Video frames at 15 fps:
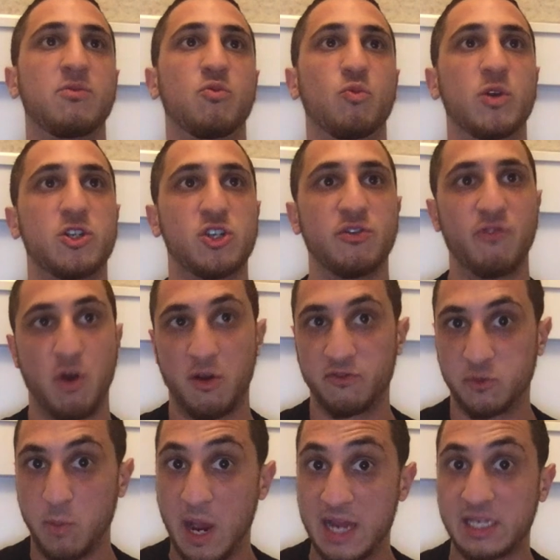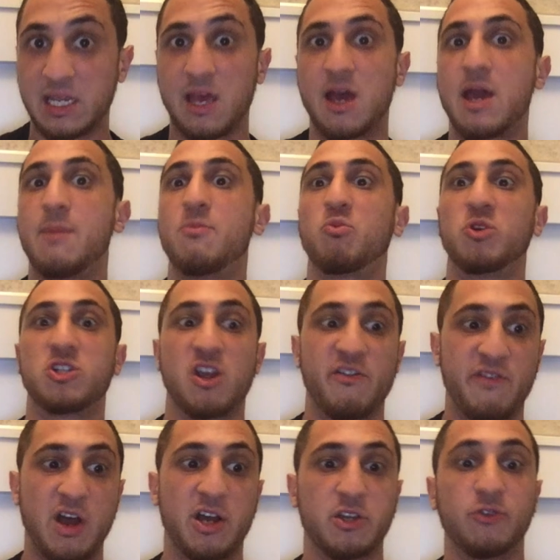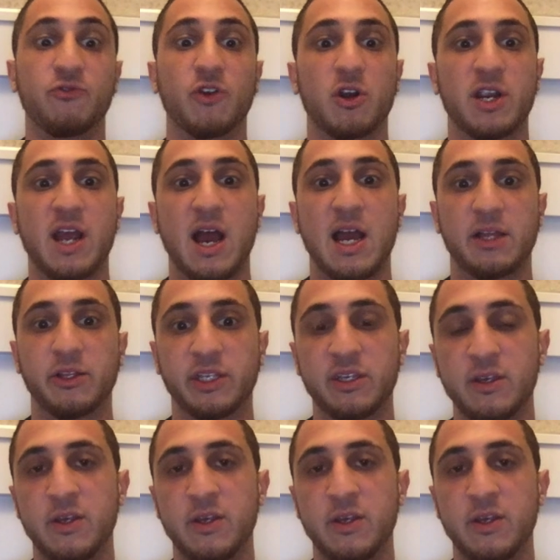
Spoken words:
which involves my time, which I value very highly.